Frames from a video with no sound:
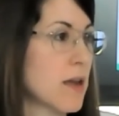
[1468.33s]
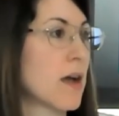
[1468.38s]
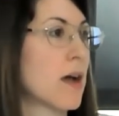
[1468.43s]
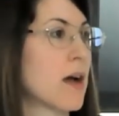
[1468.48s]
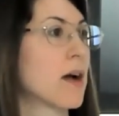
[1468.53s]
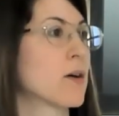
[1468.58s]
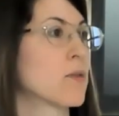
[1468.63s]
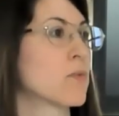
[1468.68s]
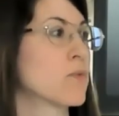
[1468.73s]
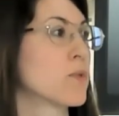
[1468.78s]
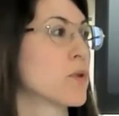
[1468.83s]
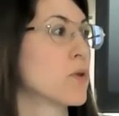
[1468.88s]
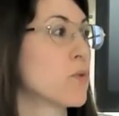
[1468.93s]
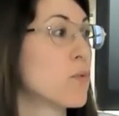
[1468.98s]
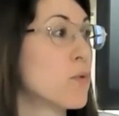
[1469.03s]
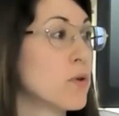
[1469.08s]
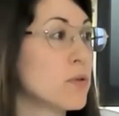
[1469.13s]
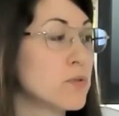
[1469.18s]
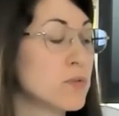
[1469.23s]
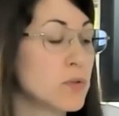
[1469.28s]
and we
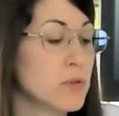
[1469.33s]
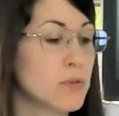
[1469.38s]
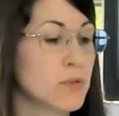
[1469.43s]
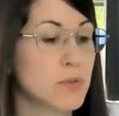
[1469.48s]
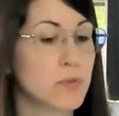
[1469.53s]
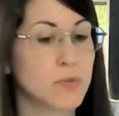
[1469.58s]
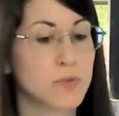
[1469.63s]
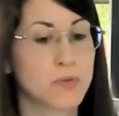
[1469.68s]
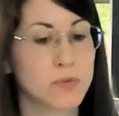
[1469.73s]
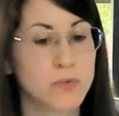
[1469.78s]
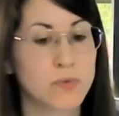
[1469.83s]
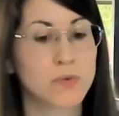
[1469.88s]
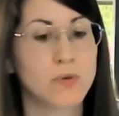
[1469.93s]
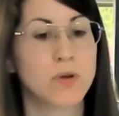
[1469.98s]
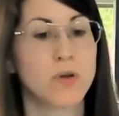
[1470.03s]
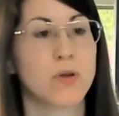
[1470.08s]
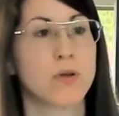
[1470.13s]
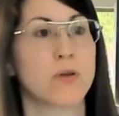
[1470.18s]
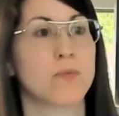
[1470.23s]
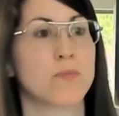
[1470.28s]
wanted to do
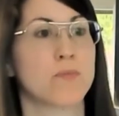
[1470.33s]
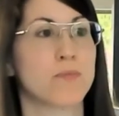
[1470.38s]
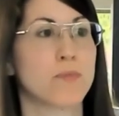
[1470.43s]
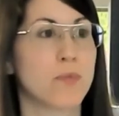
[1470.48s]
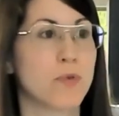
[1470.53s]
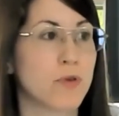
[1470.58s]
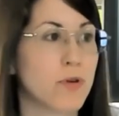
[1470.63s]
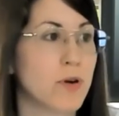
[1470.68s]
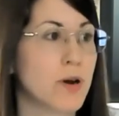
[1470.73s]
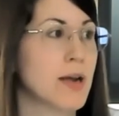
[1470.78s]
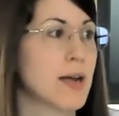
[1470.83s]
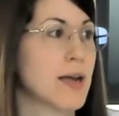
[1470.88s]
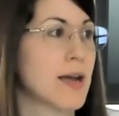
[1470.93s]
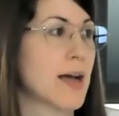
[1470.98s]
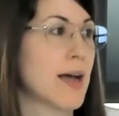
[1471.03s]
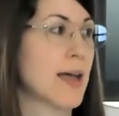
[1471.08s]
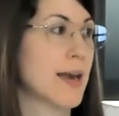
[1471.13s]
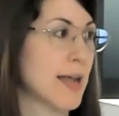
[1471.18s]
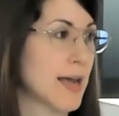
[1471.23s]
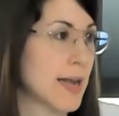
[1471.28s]
more
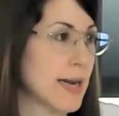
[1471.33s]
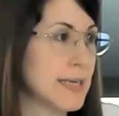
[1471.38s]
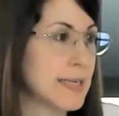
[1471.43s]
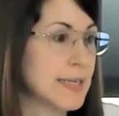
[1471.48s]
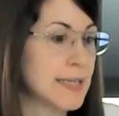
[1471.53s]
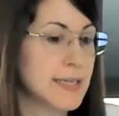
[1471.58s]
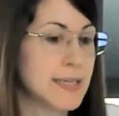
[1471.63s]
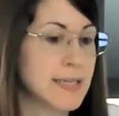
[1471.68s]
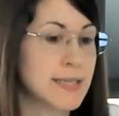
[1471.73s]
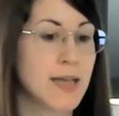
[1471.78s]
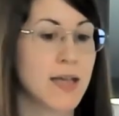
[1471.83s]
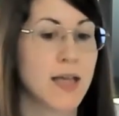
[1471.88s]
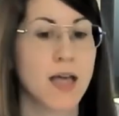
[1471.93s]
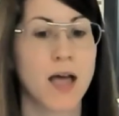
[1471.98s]
analysis,